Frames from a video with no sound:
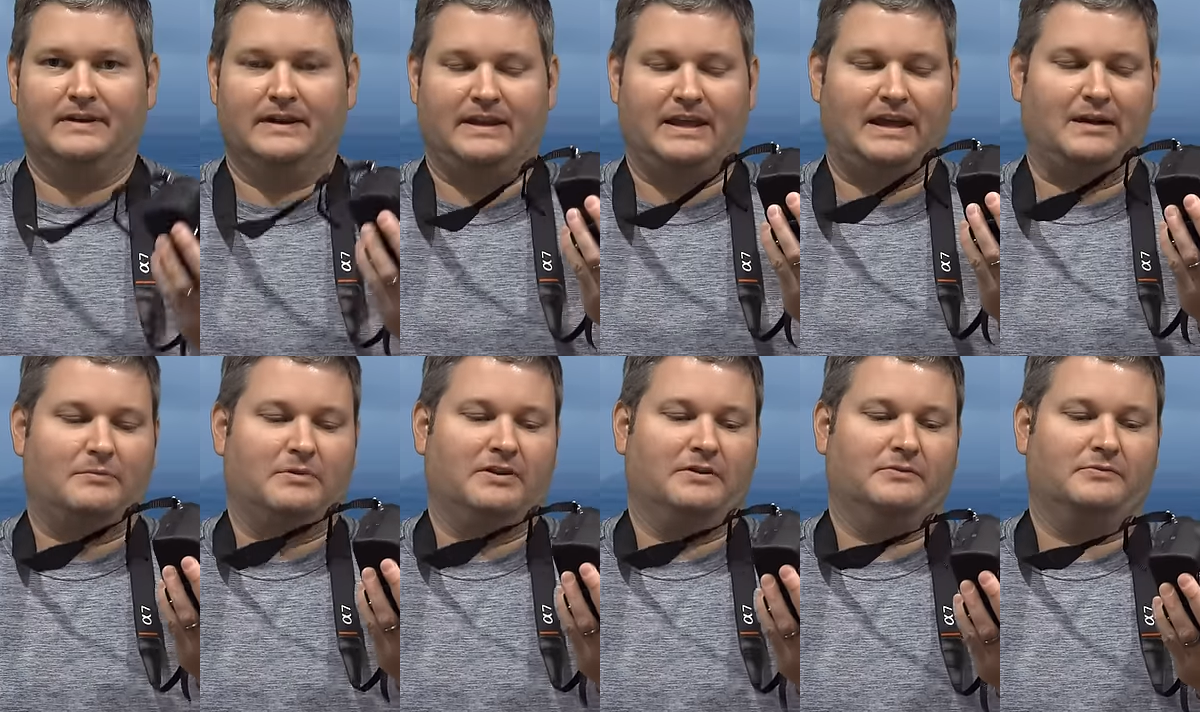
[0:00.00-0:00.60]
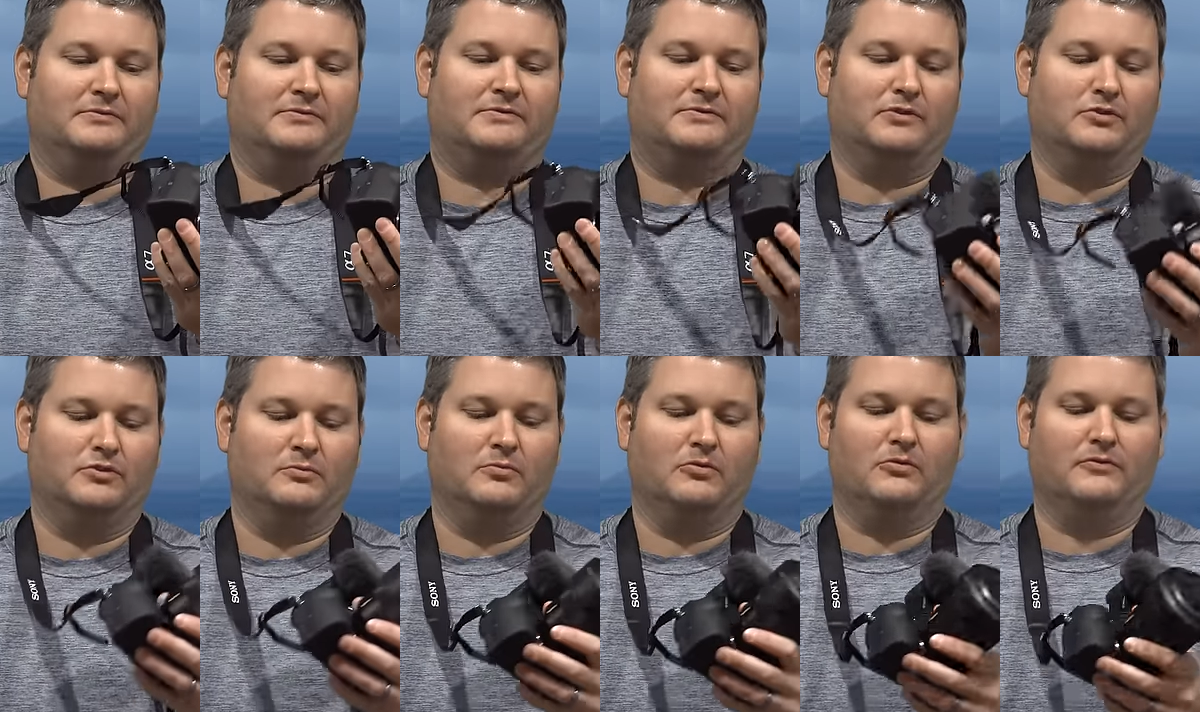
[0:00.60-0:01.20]
camera that was
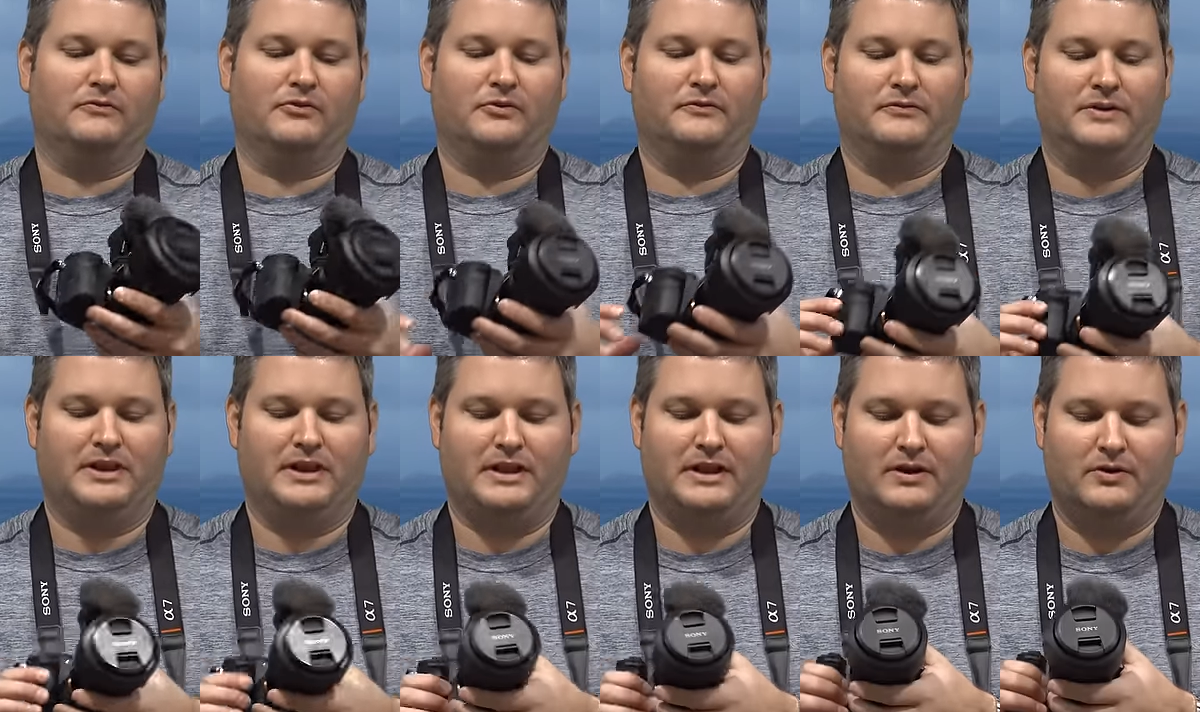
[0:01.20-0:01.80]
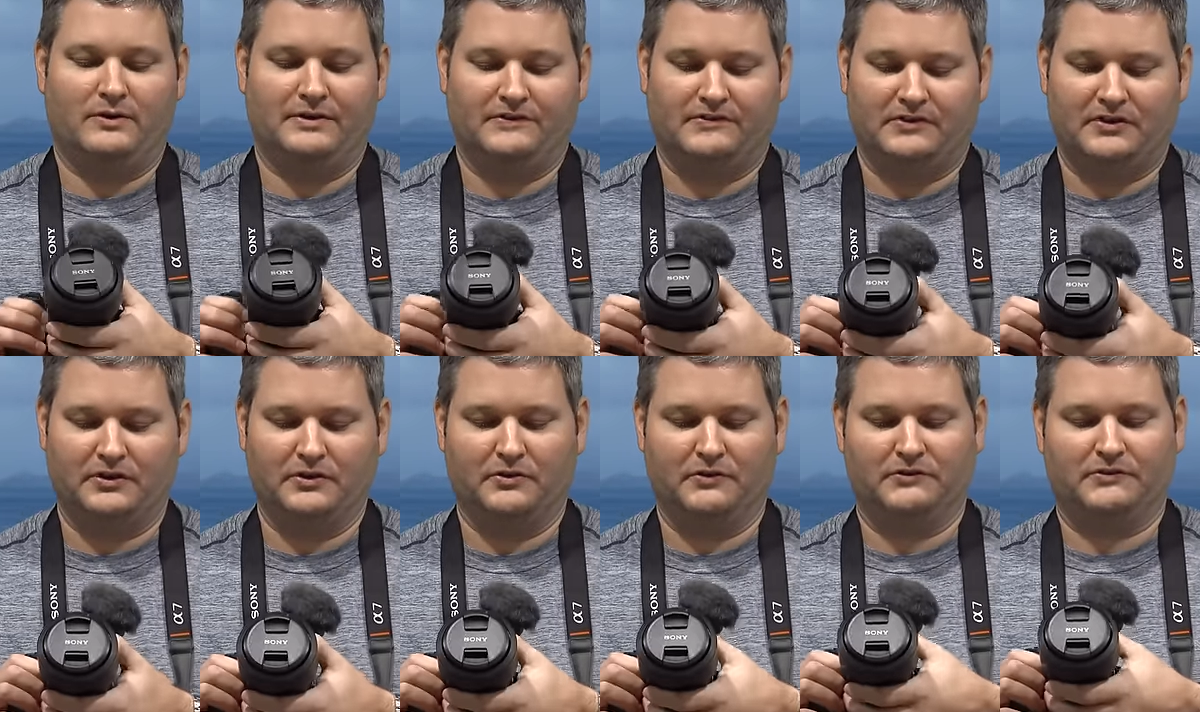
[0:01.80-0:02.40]
suitable for video and
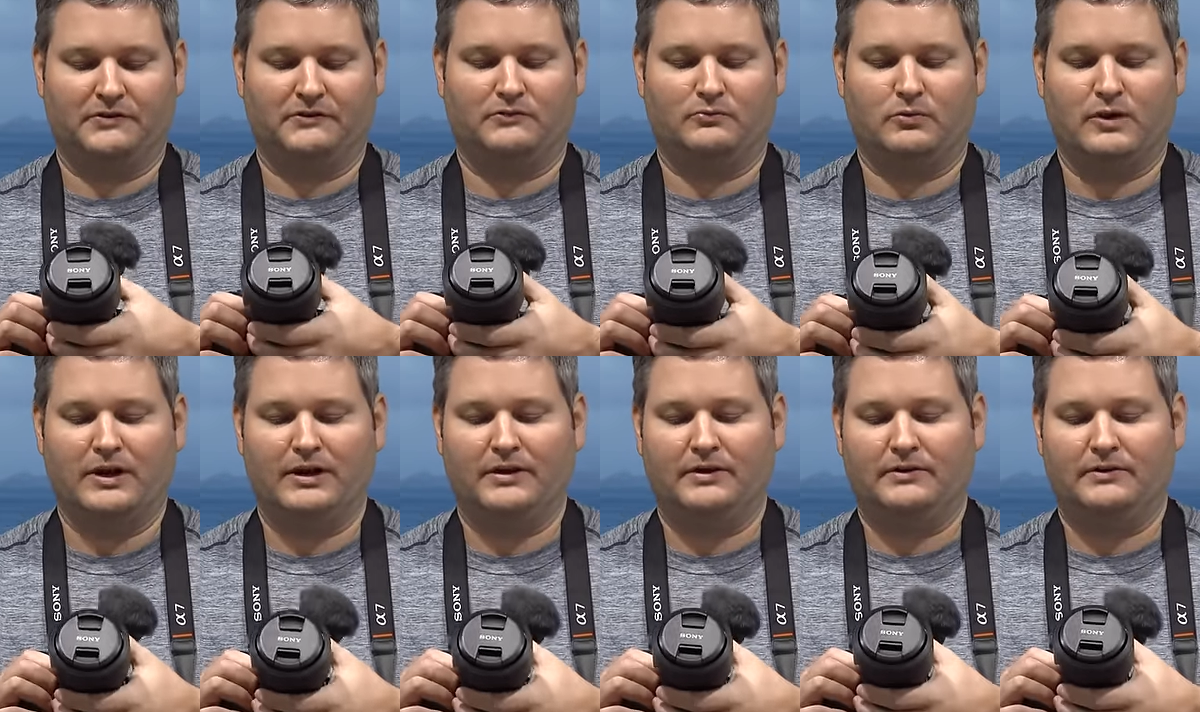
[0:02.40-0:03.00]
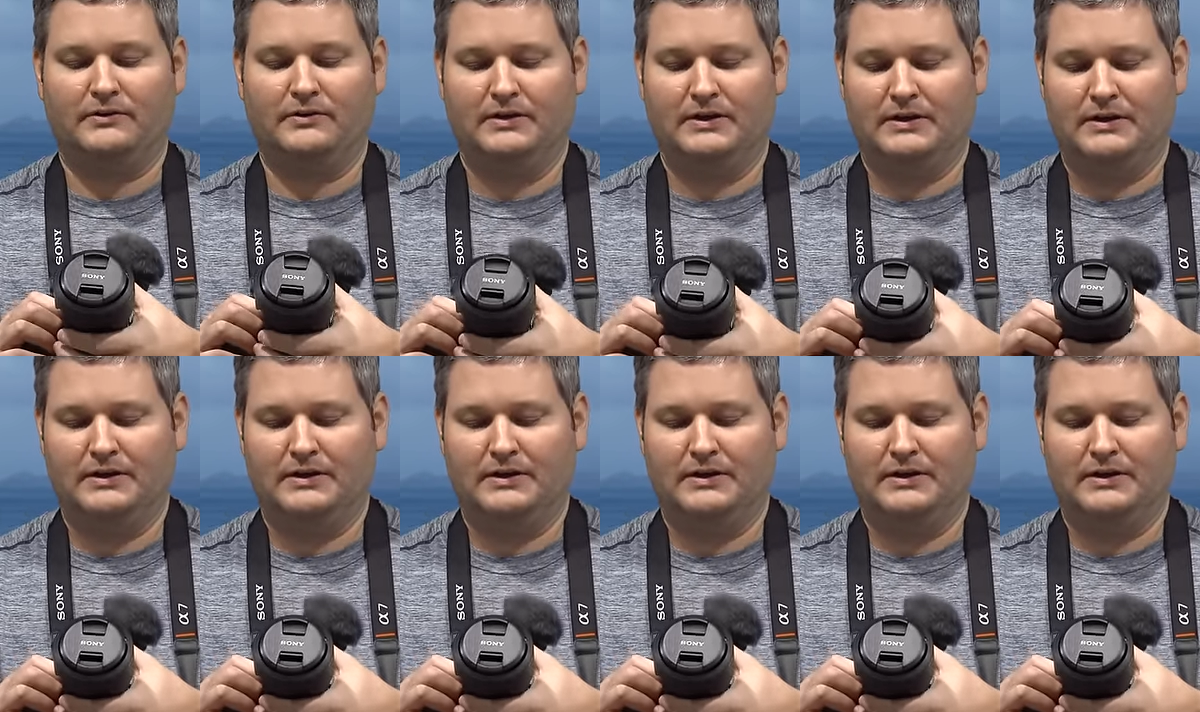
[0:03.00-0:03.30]
stills as well.